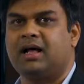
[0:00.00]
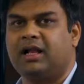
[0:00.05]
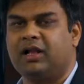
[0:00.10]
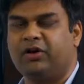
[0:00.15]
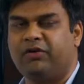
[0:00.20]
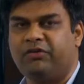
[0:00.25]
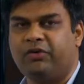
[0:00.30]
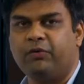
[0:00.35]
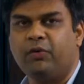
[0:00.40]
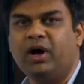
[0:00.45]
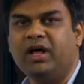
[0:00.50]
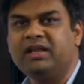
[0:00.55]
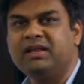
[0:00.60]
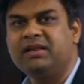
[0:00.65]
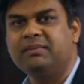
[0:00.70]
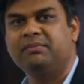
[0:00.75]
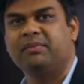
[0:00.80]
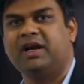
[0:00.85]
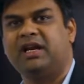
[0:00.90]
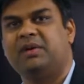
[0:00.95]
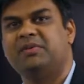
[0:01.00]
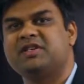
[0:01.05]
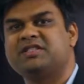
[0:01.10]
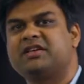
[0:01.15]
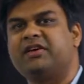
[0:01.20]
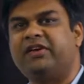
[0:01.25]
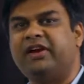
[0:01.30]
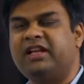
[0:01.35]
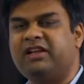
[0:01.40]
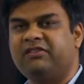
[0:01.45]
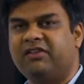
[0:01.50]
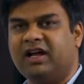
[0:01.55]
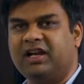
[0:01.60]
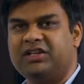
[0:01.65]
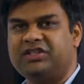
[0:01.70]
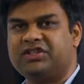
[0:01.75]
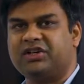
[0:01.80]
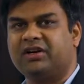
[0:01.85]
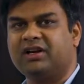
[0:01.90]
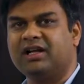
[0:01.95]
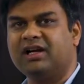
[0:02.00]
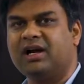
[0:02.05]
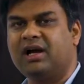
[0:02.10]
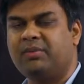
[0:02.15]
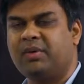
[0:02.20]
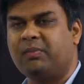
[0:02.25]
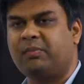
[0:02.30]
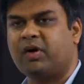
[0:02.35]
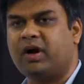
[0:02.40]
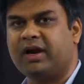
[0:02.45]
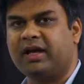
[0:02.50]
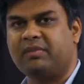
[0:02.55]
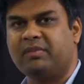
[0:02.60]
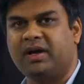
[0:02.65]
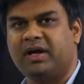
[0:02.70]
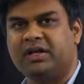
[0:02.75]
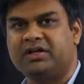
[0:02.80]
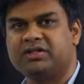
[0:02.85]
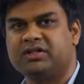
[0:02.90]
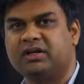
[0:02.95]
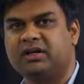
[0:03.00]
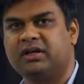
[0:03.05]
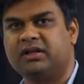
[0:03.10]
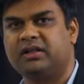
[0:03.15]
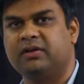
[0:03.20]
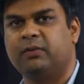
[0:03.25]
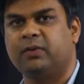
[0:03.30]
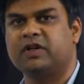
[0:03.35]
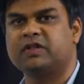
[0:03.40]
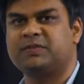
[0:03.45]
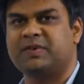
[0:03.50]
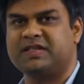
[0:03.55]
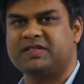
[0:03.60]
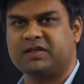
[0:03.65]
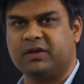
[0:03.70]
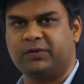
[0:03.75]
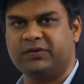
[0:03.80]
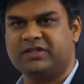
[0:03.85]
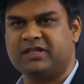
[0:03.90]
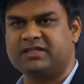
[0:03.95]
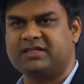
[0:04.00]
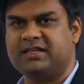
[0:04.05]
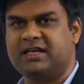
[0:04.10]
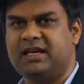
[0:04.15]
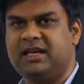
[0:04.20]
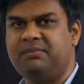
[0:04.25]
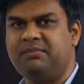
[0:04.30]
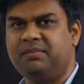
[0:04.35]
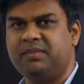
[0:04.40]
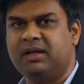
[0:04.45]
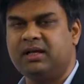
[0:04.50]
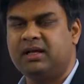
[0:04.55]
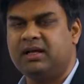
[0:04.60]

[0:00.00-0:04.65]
Hello everyone, my name is Kireeti Valicherla. I'm a product manager in the Workspace Services team.